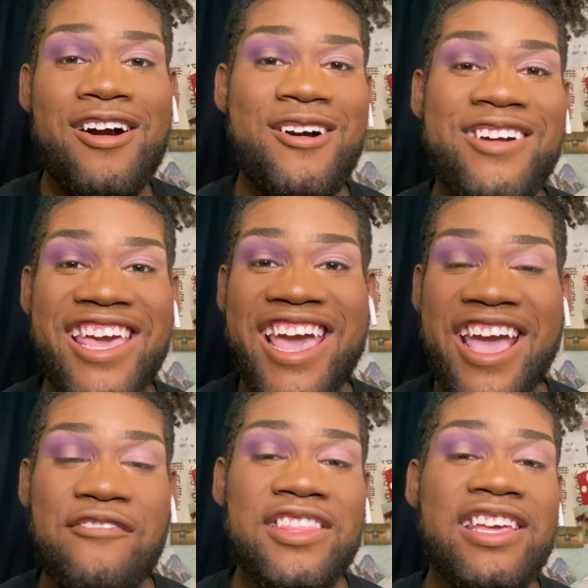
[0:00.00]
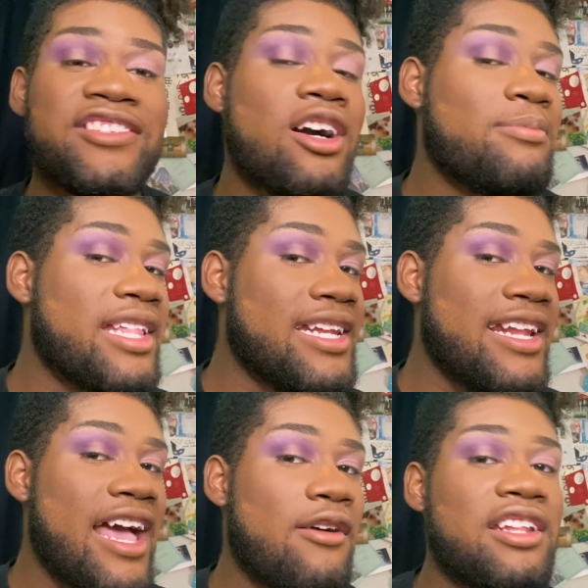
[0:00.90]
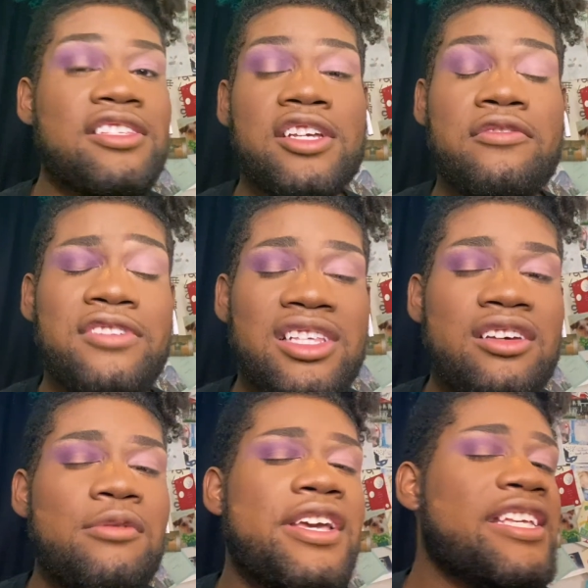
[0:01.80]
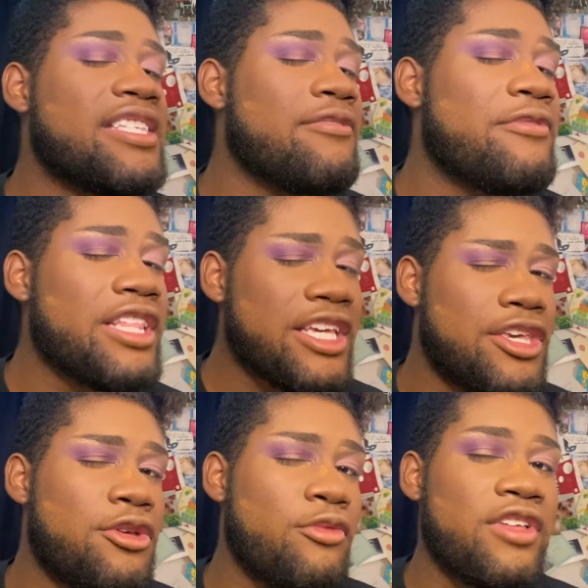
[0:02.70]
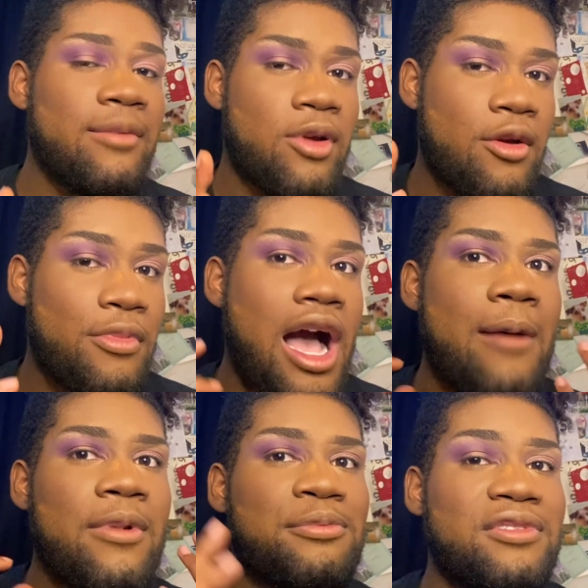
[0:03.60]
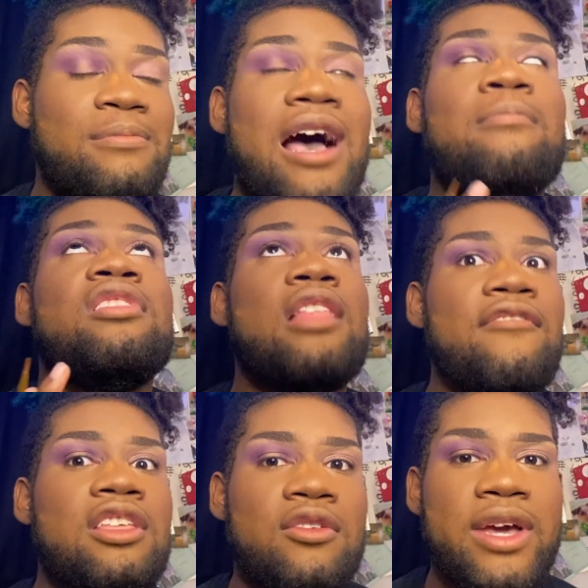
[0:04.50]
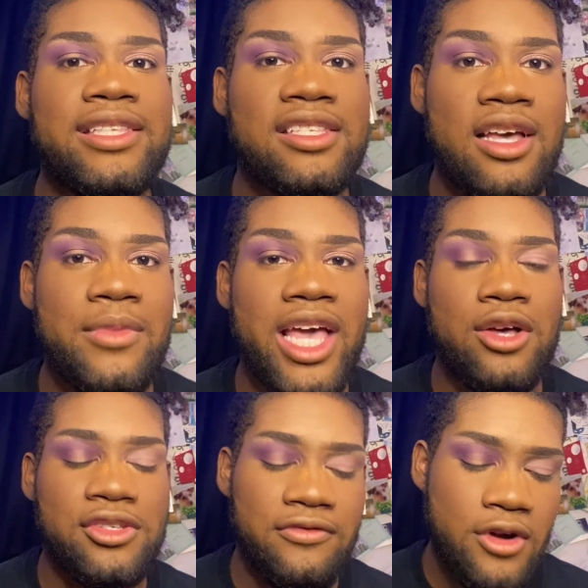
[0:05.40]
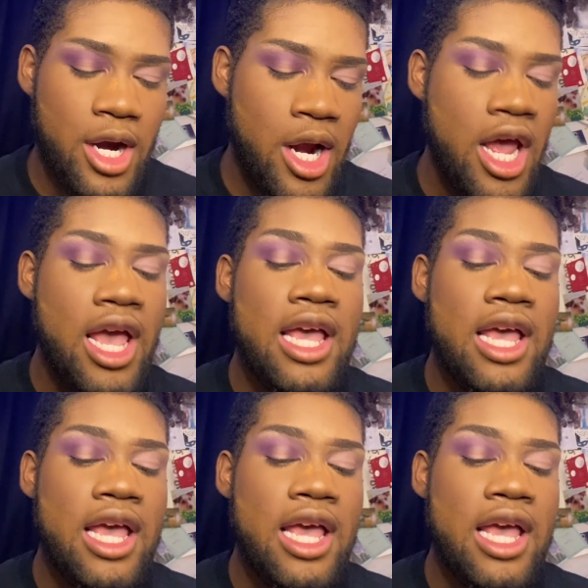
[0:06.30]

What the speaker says: Okay, everything is all blended out and it's looking really cohesive, really cute, really purple. I'm loving the way it's coming out so far.